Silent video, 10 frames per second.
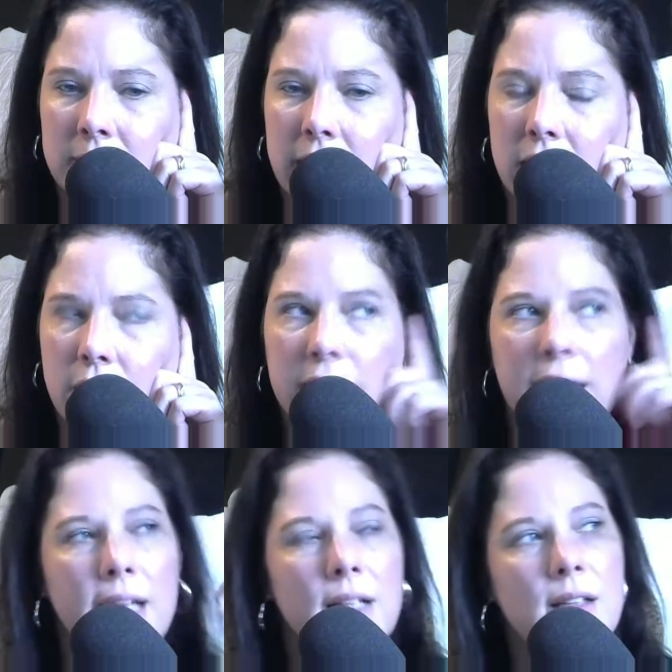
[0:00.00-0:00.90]
I knew he
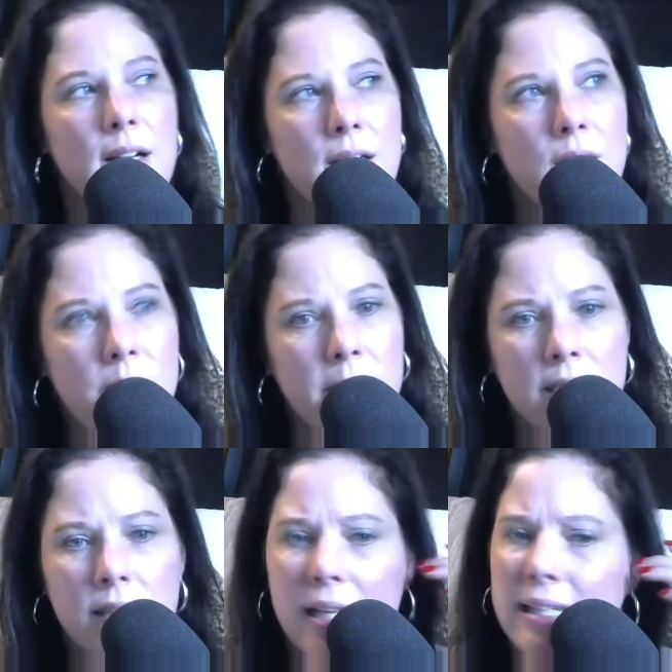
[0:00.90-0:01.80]
had
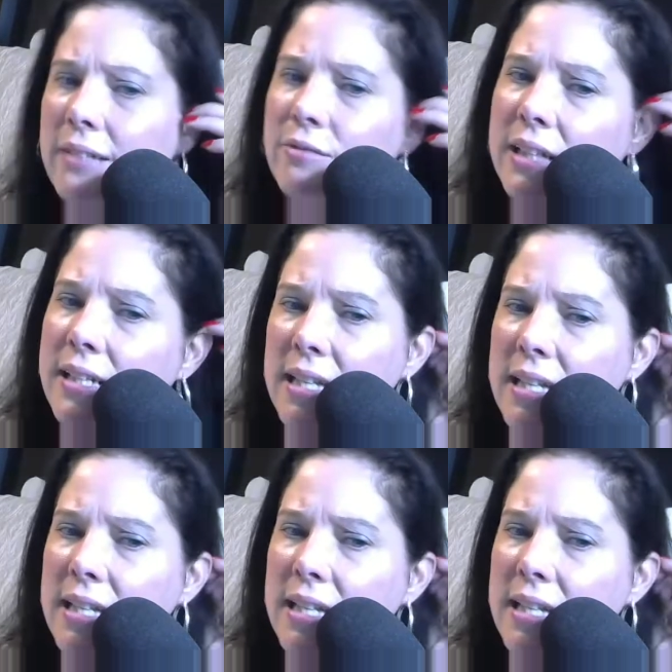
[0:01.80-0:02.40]
glaucoma. I didn't realize he